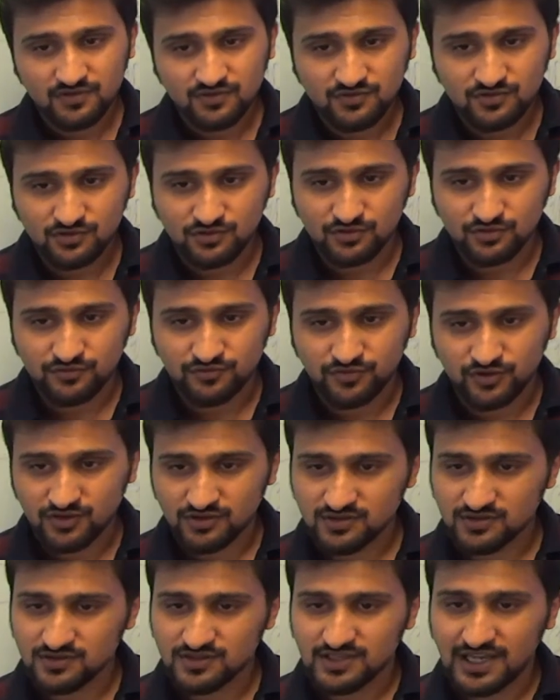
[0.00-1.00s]
so
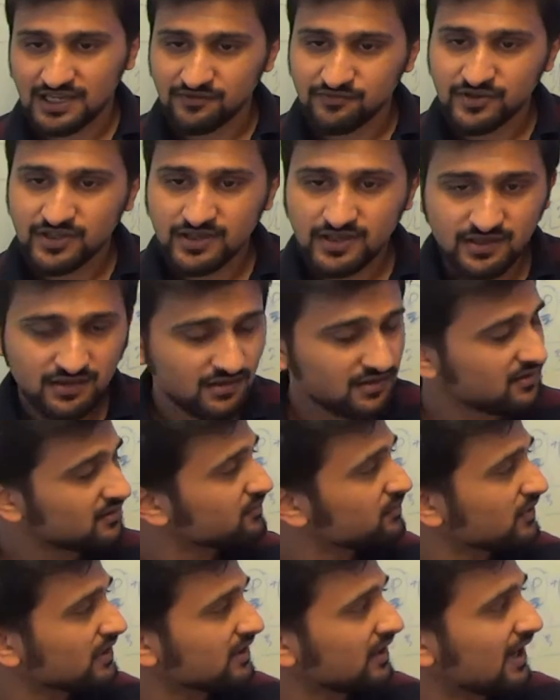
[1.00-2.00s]
for the time
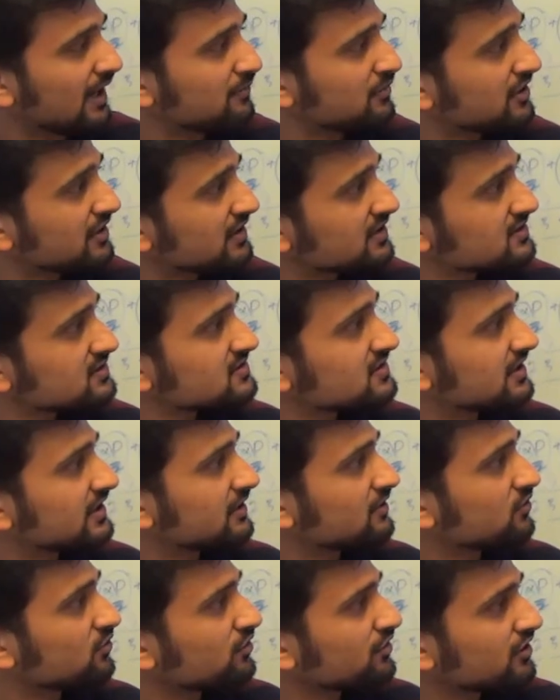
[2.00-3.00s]
varying uh, applications that
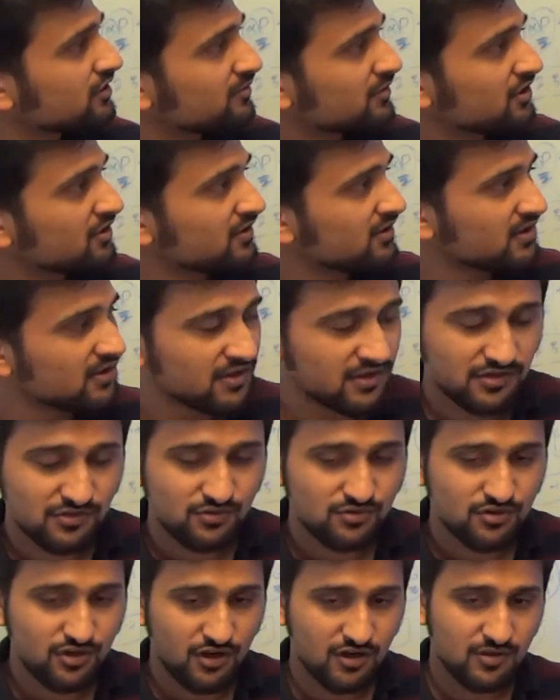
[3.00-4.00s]
i told you about
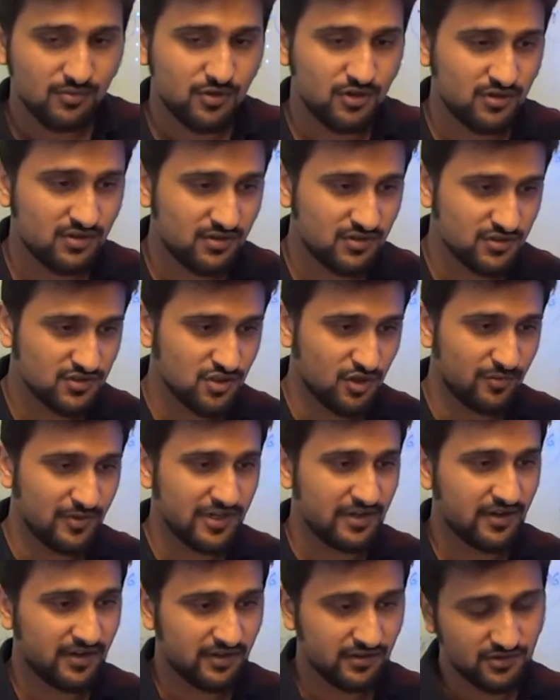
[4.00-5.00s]
you talk about the
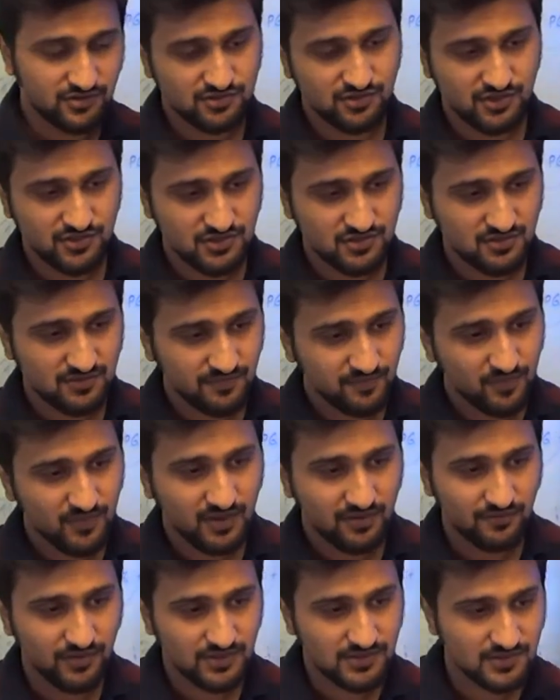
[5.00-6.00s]
geometric distortion
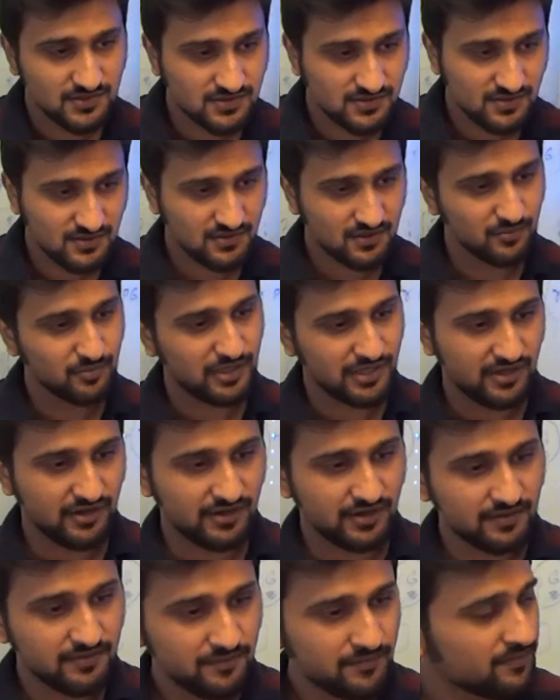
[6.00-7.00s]
versus the bit
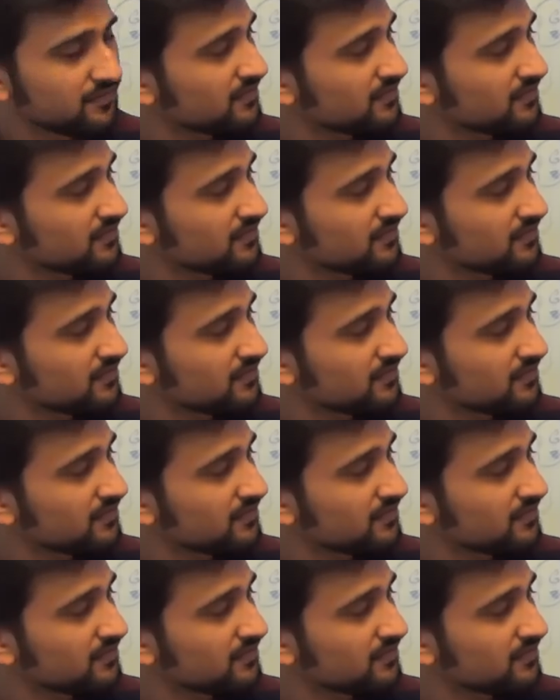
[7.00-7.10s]
rate